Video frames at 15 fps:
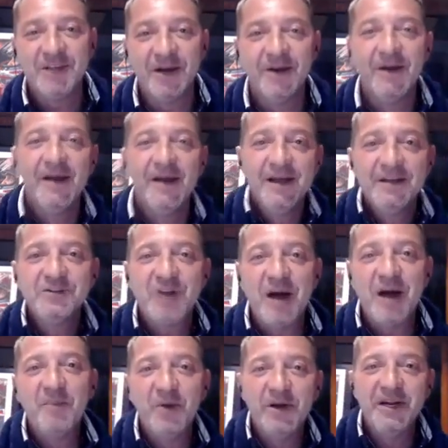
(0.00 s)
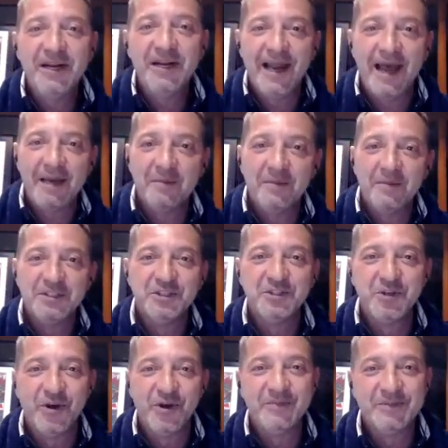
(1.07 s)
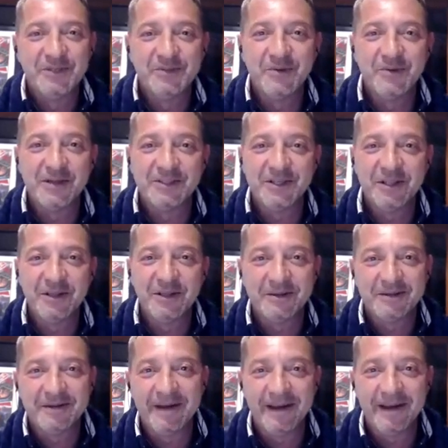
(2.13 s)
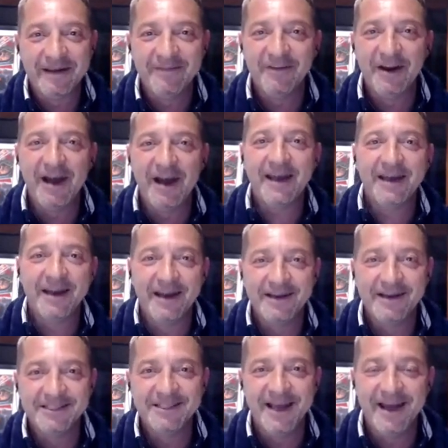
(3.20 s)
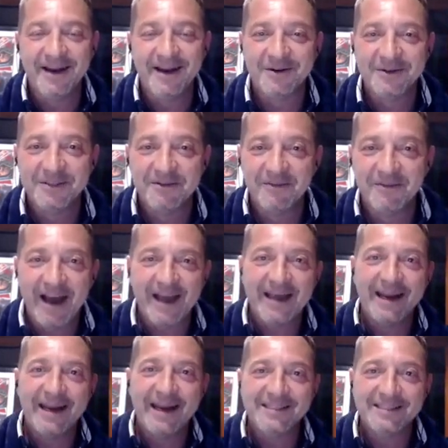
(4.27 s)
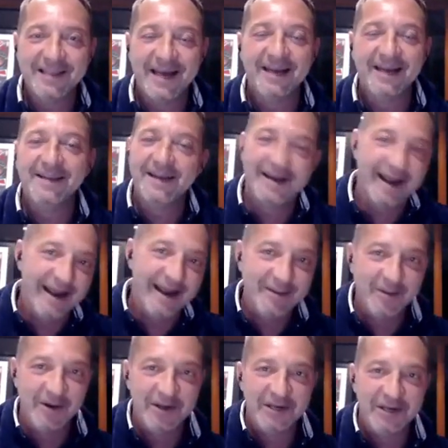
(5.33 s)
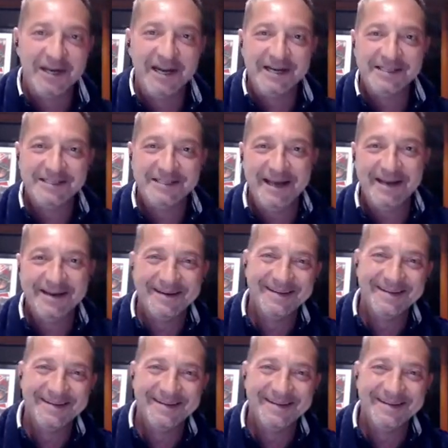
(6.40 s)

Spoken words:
So try and put it in layman's terms as well, so that even I can understand it. Because if I can understand it, then anybody can understand it.